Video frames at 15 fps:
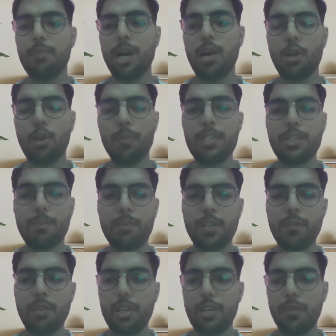auto place
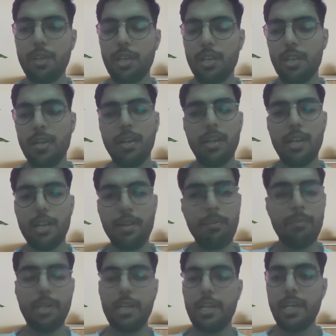update where we
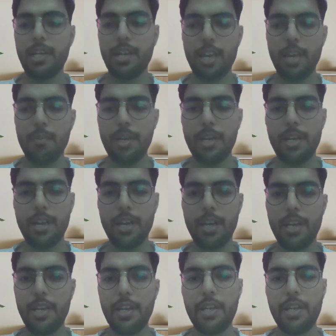build a AMI again,